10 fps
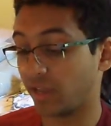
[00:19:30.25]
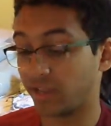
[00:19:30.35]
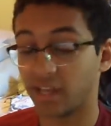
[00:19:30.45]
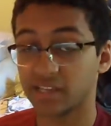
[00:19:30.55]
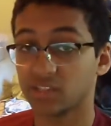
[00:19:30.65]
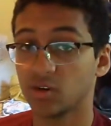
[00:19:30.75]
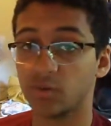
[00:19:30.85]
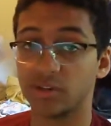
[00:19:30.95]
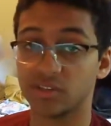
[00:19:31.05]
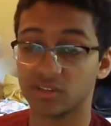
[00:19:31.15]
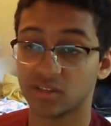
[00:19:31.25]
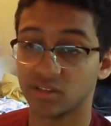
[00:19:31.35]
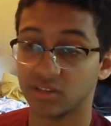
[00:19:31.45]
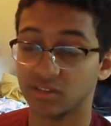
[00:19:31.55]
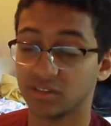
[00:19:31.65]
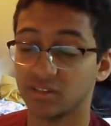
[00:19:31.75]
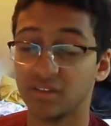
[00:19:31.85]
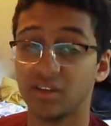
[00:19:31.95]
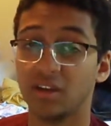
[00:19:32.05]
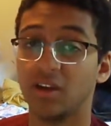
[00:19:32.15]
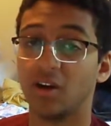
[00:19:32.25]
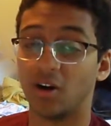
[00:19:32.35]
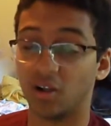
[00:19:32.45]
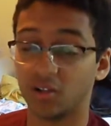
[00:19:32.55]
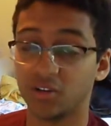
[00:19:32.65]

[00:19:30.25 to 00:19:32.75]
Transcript: And as always, all